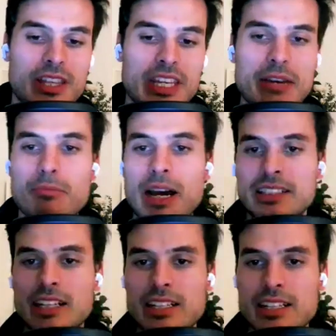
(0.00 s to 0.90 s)
the impact
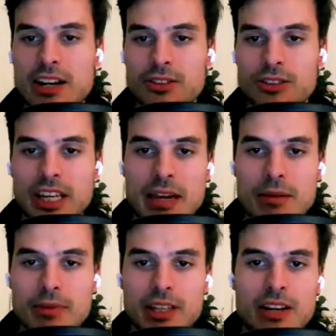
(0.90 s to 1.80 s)
that he's had on the game
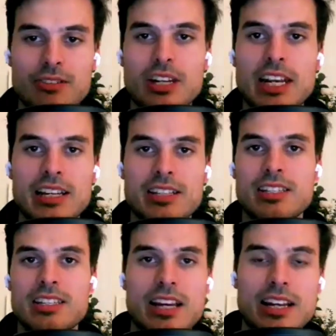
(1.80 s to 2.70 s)
and kind of the
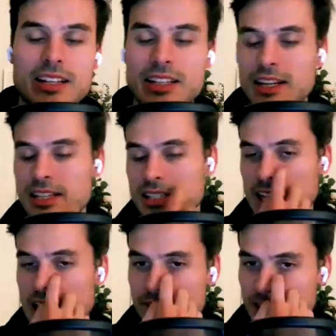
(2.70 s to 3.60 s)
legacy that he's
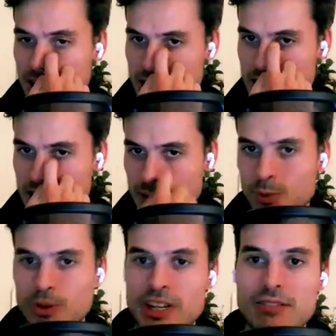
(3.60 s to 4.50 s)
left is
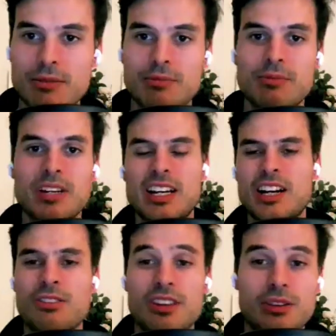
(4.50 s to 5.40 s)
will never, I
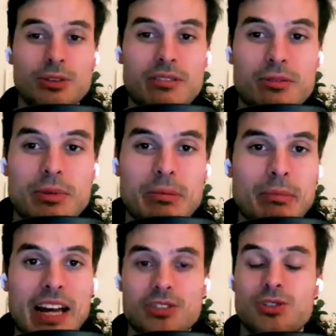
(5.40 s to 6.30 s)
don't think it will ever be
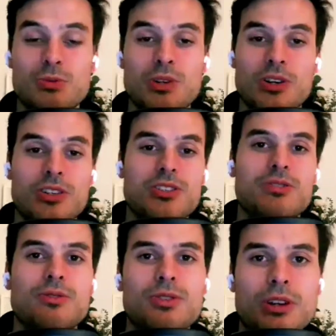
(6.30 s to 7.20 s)
matched, to be
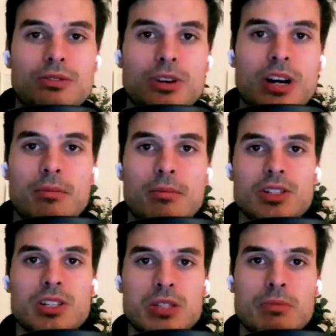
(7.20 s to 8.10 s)
honest, for how
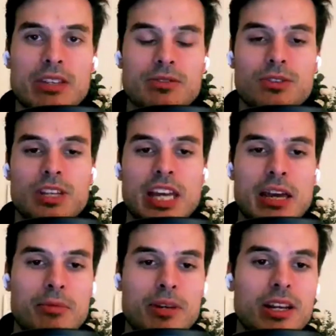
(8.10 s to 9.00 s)
much he's meant for the
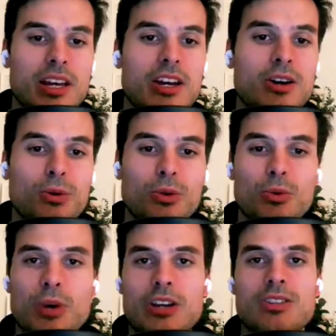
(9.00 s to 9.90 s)
game and all the
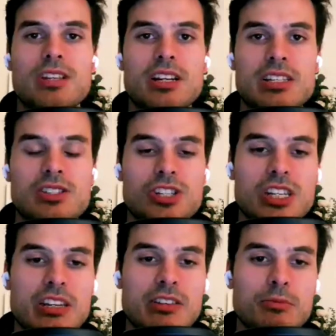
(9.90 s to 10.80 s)
records that he's
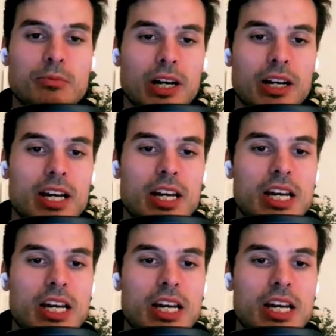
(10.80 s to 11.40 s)
achieved. But